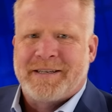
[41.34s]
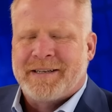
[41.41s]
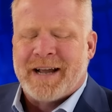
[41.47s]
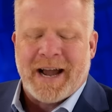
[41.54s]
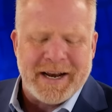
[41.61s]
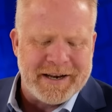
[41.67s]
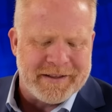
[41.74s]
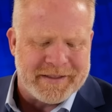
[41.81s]

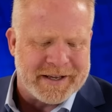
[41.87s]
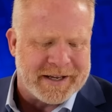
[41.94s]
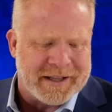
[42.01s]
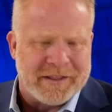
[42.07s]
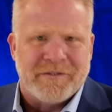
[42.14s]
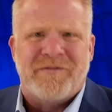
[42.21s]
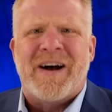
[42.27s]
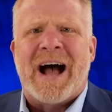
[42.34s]
kind of the
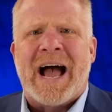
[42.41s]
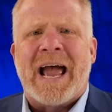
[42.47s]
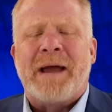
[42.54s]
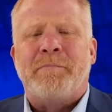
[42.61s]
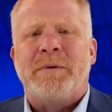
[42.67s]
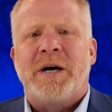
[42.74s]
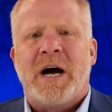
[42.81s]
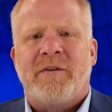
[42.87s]

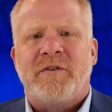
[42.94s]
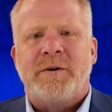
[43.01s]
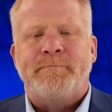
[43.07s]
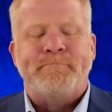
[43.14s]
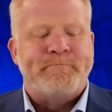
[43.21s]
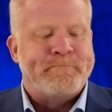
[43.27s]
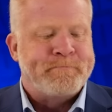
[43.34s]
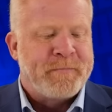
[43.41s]
vibe of
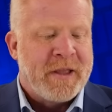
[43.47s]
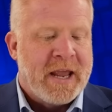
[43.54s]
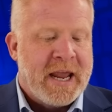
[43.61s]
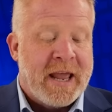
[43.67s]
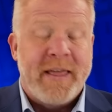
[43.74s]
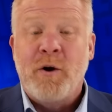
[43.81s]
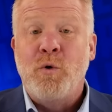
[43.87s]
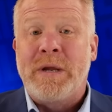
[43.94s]
them.
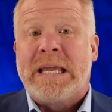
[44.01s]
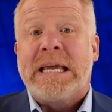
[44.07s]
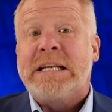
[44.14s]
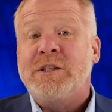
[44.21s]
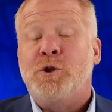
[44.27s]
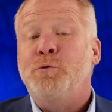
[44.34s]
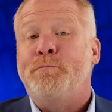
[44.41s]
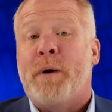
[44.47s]
They don't
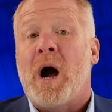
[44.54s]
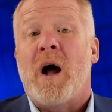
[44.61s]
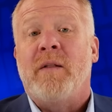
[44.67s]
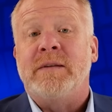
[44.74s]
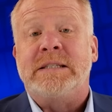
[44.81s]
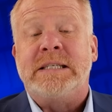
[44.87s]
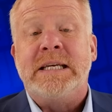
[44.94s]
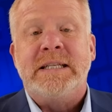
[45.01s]
get to
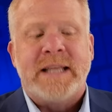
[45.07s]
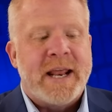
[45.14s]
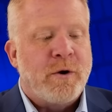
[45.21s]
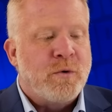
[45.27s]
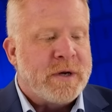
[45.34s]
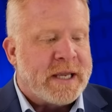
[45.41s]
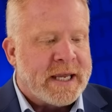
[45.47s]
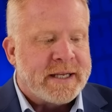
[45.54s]
policy. They
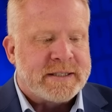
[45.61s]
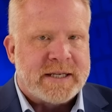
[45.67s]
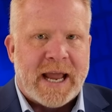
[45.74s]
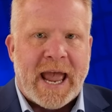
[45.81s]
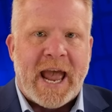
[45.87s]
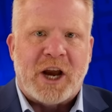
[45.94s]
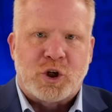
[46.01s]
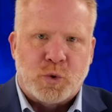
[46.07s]
don't get
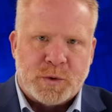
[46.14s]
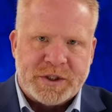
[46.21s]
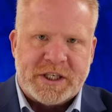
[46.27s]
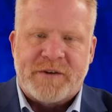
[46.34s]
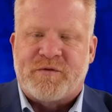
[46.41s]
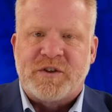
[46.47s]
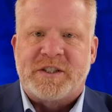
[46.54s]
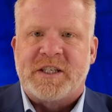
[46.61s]
to actual
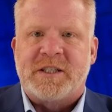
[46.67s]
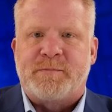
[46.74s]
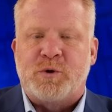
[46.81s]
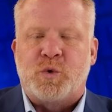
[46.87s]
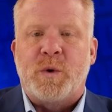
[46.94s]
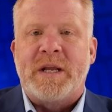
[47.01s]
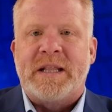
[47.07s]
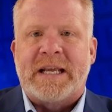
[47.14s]
differences
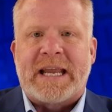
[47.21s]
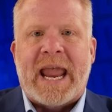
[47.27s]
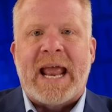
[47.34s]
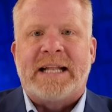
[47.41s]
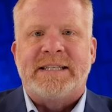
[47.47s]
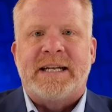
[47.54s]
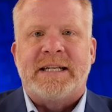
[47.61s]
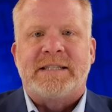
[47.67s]
between the
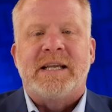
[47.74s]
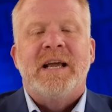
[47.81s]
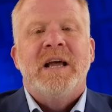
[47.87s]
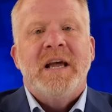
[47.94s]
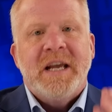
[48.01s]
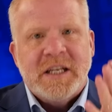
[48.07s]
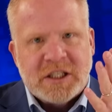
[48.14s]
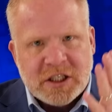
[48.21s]
candidates,
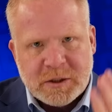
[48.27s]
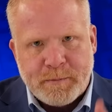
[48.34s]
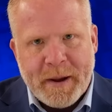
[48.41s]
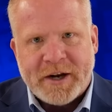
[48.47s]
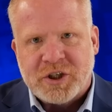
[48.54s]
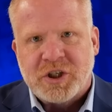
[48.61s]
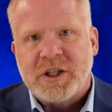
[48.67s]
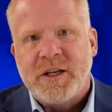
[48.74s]

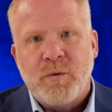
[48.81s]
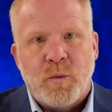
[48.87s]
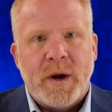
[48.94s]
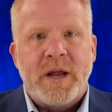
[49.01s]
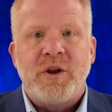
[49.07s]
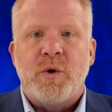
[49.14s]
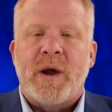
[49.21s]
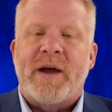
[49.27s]
especially
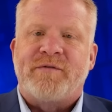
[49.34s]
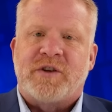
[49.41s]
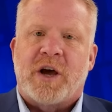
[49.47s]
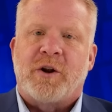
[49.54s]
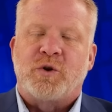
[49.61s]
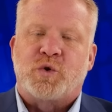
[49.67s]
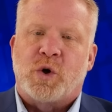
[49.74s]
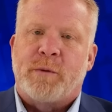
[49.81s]
when you have
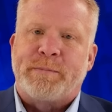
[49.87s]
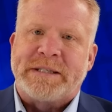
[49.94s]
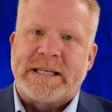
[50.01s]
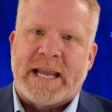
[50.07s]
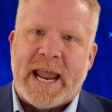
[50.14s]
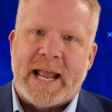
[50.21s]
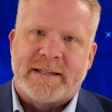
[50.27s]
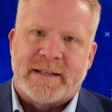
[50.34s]
Donald Trump as
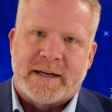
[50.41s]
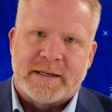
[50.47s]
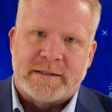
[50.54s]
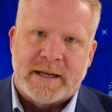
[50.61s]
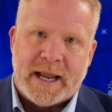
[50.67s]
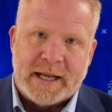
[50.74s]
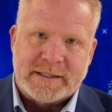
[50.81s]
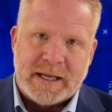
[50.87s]
a
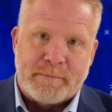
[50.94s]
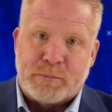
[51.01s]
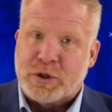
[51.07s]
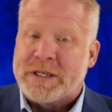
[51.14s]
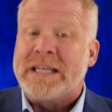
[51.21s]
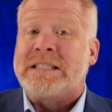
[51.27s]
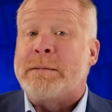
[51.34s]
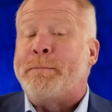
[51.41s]
candidate, as a
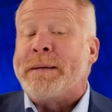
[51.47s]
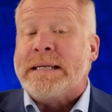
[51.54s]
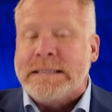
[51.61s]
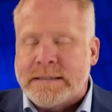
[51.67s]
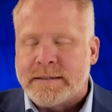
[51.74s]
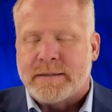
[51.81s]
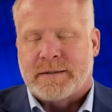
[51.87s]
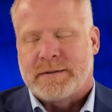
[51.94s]

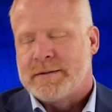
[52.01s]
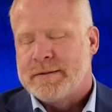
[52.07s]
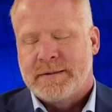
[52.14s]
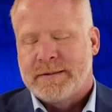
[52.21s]
participant